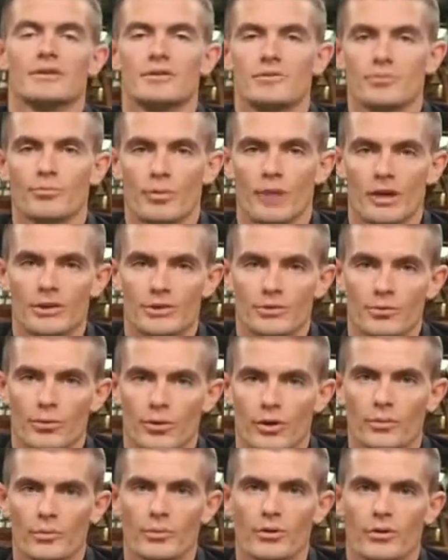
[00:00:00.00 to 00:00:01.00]
It's much
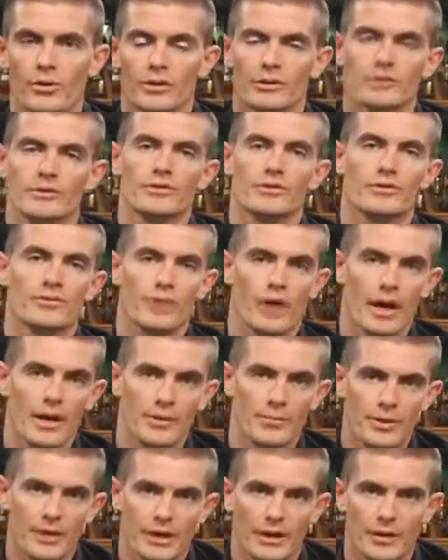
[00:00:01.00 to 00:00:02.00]
more important to try
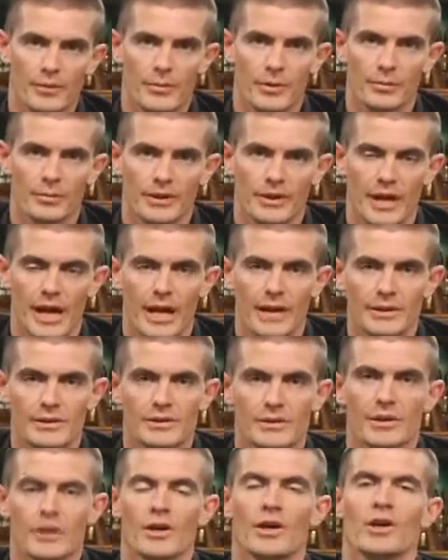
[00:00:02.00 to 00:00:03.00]
and pick up the
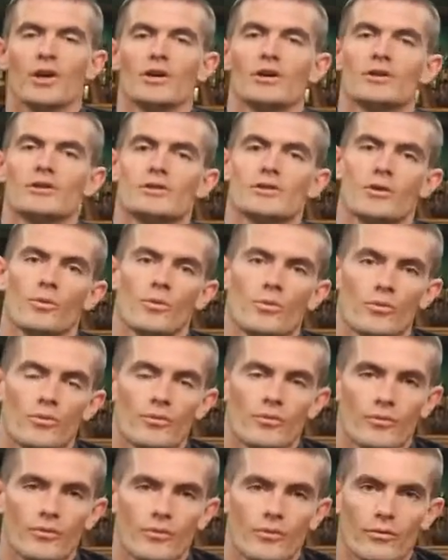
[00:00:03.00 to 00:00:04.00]
blinds. So
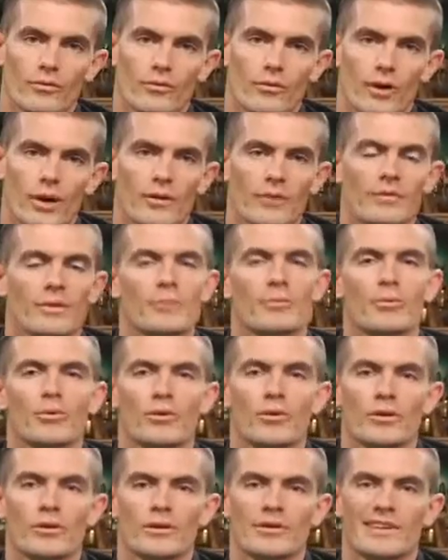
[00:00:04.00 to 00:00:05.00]
one
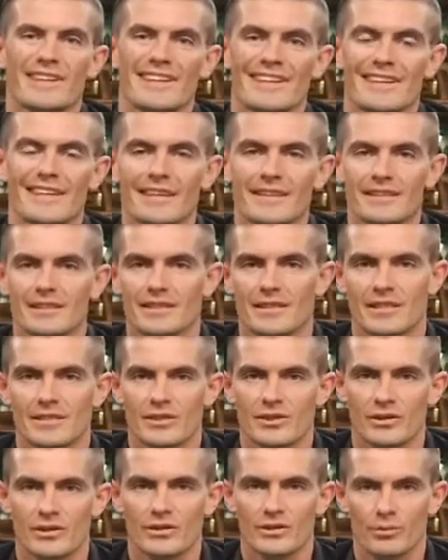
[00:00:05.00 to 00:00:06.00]
important key
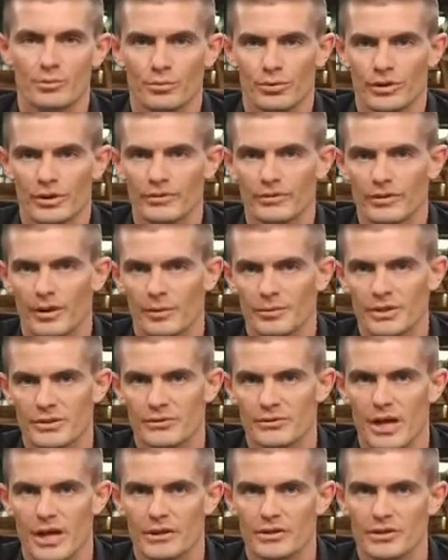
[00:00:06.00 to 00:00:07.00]
decision in your pre-flop
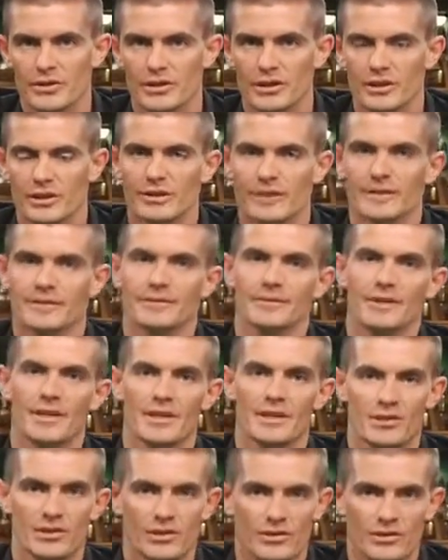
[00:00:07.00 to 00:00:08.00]
strategy
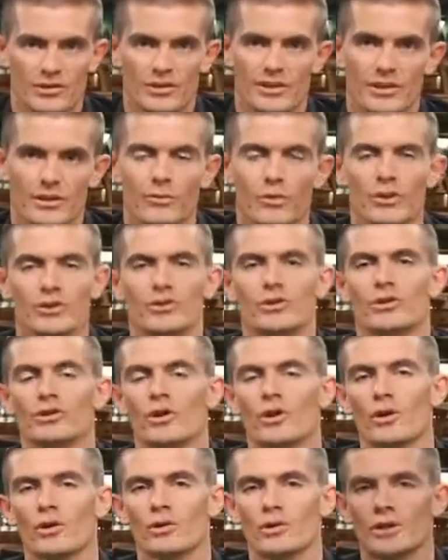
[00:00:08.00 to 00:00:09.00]
is to see what your
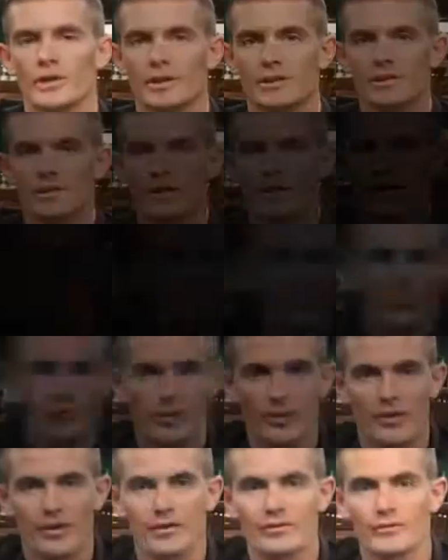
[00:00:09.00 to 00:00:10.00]
goal is.
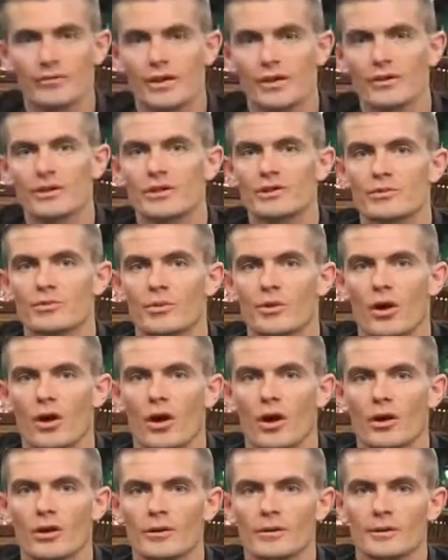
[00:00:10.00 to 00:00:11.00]
When they're very
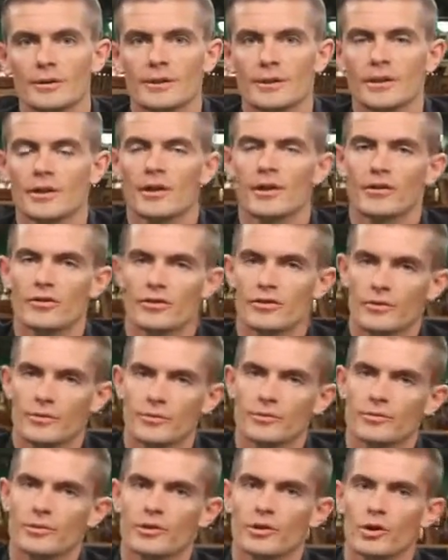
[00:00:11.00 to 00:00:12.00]
small, your
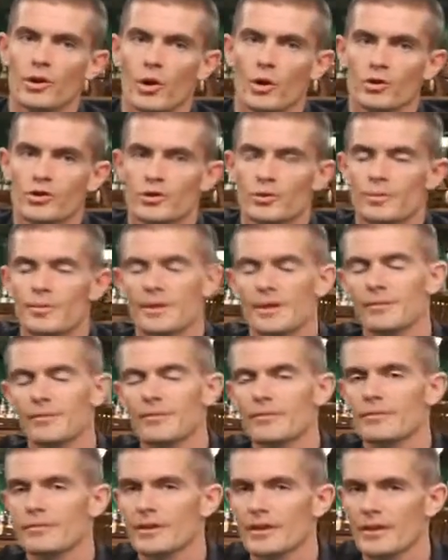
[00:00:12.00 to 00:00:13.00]
goal should
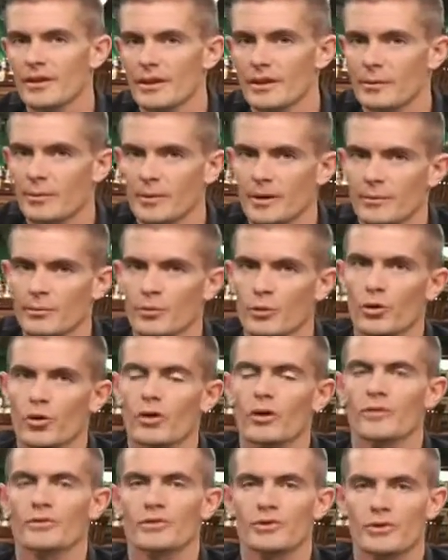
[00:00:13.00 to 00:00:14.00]
be a little bit
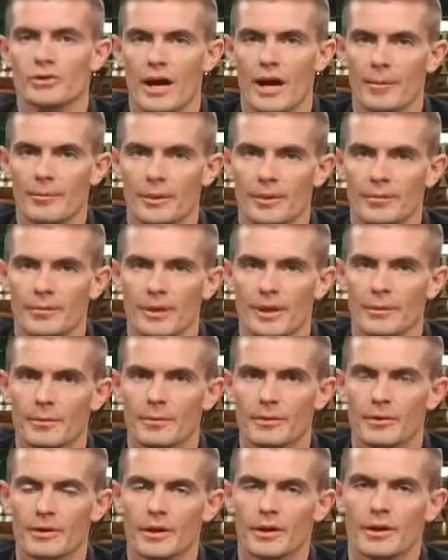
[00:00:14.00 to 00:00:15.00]
more of trapping
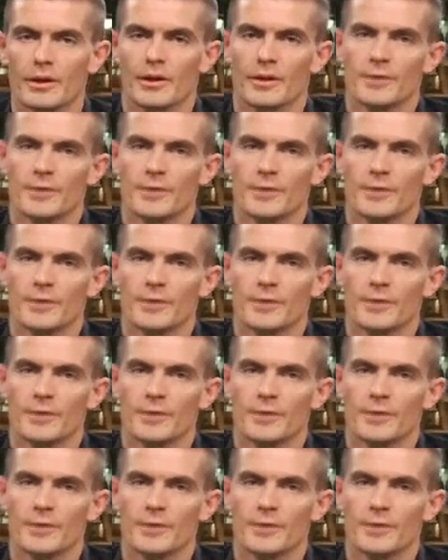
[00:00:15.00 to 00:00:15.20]
people.